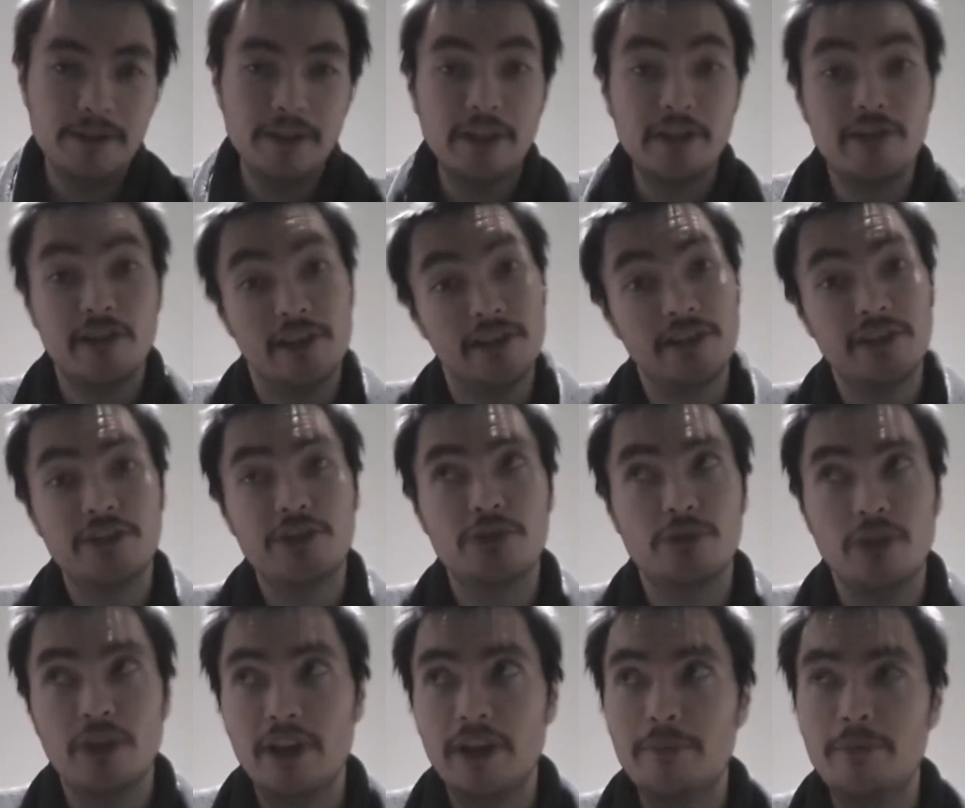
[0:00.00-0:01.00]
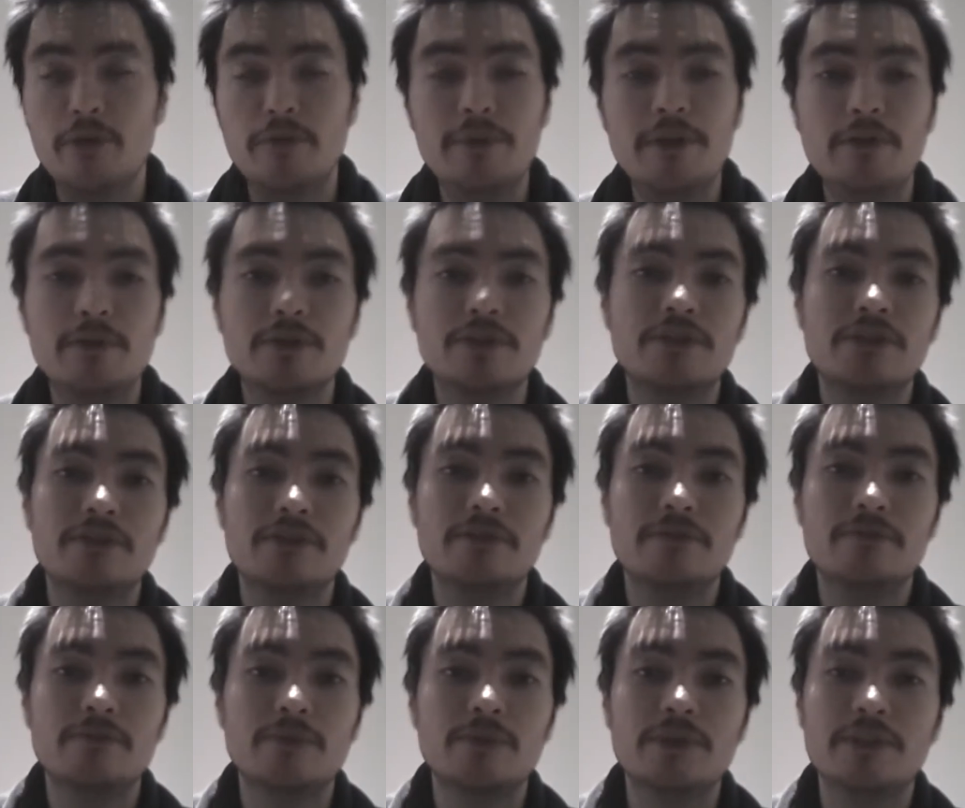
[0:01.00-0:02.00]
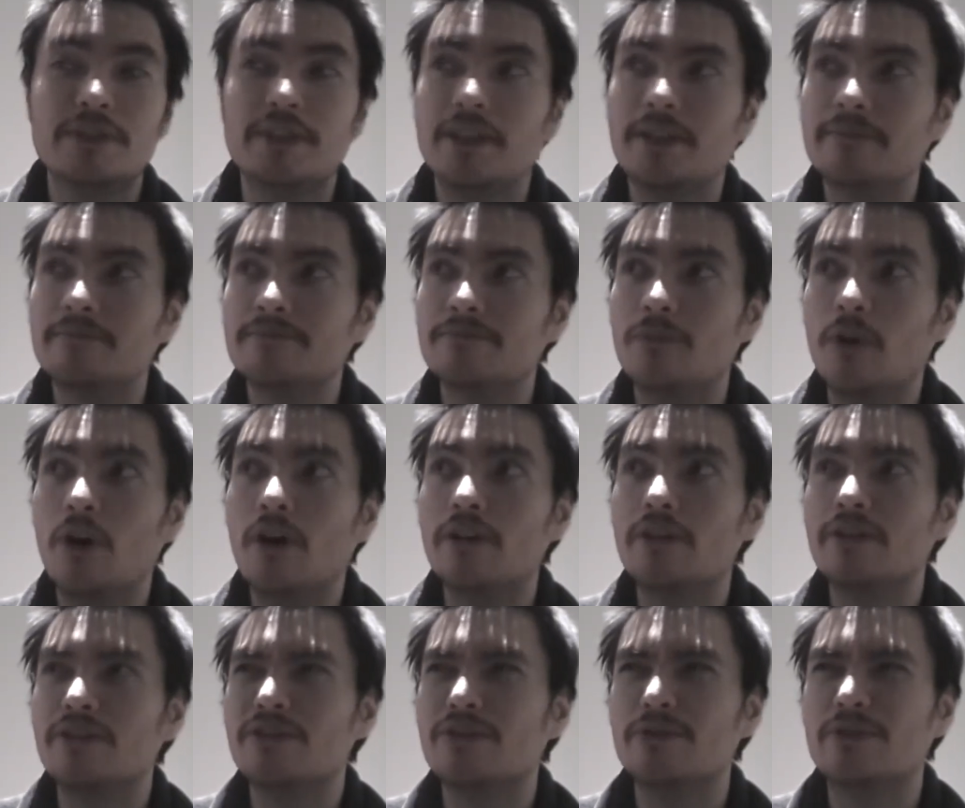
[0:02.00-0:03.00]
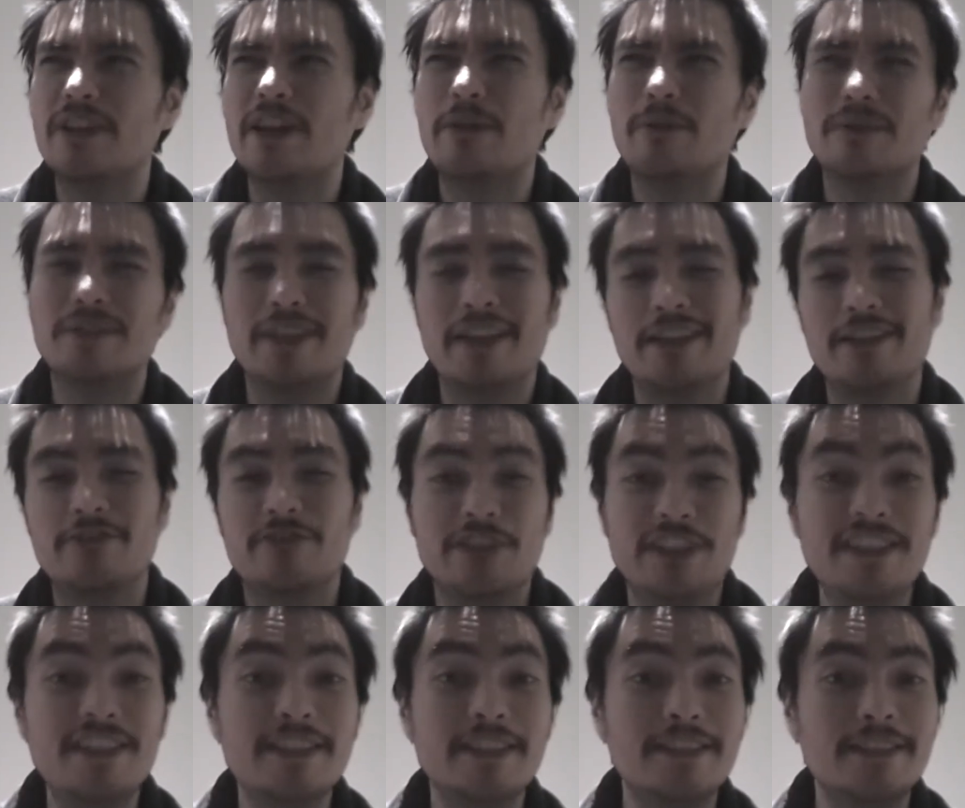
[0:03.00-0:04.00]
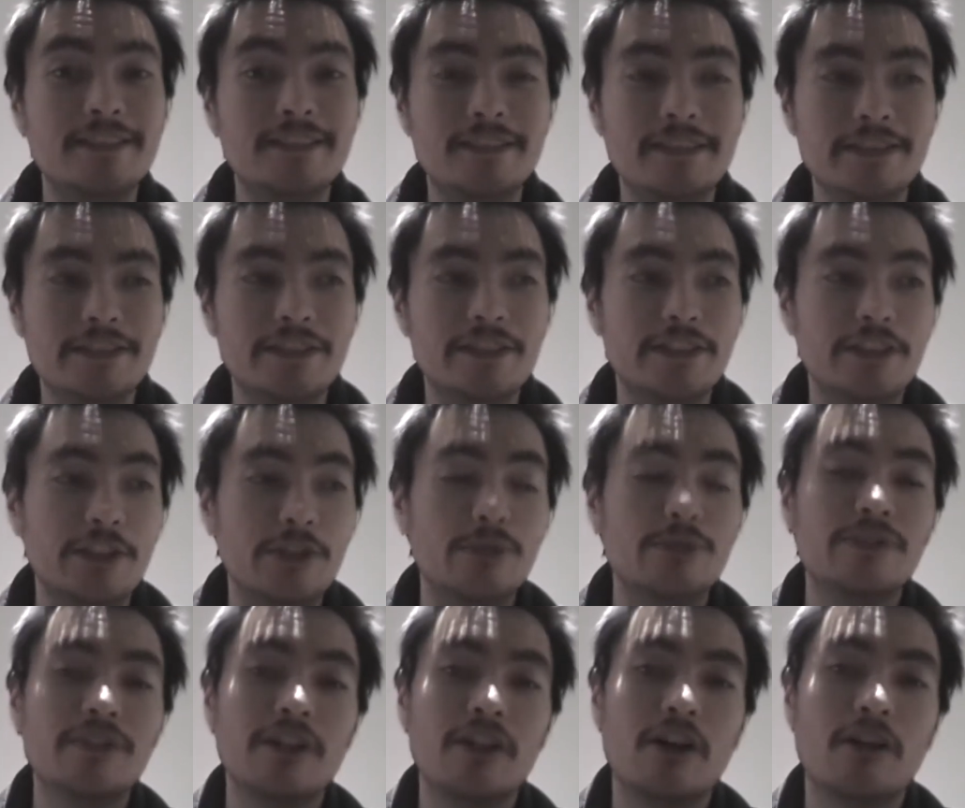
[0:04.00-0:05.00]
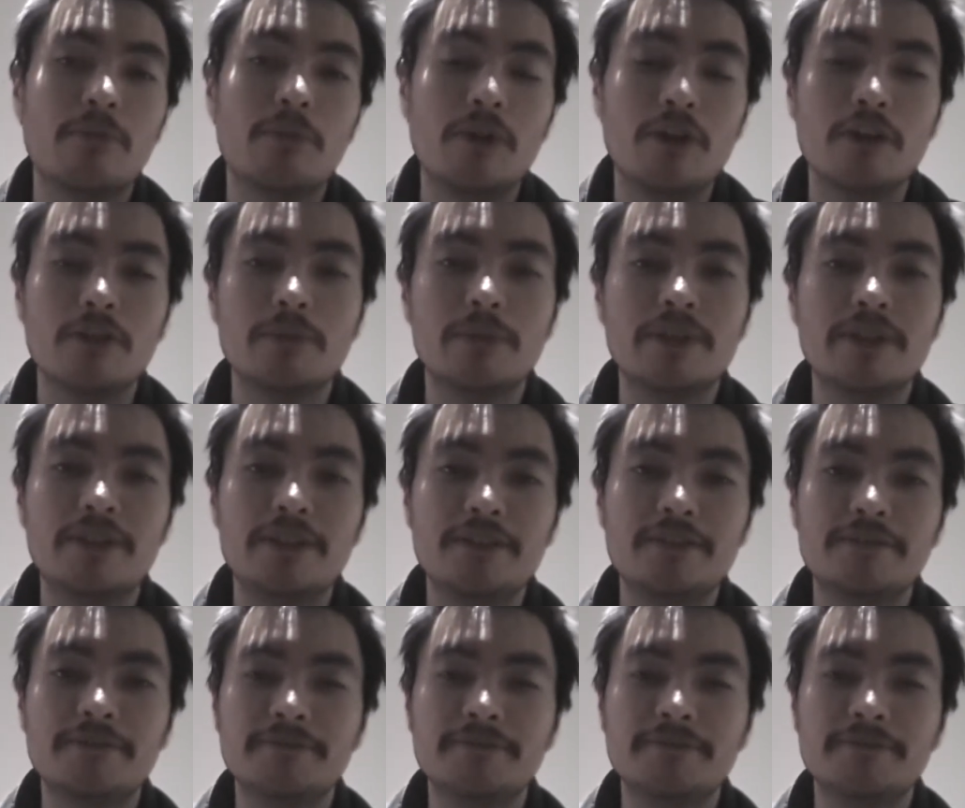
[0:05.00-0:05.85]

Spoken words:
And granted, Shola Amiobi was on, so there was like reason to use the long ball, but